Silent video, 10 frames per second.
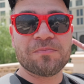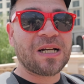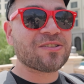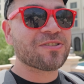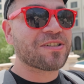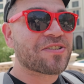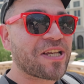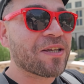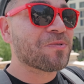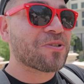Monsters
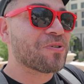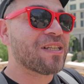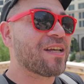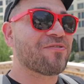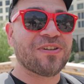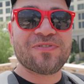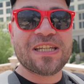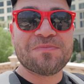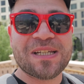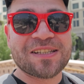Unchained was only like
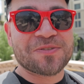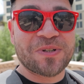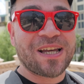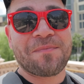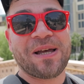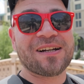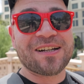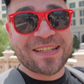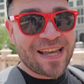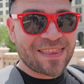15 minutes, so we got back
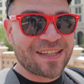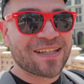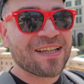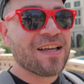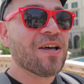on that thing.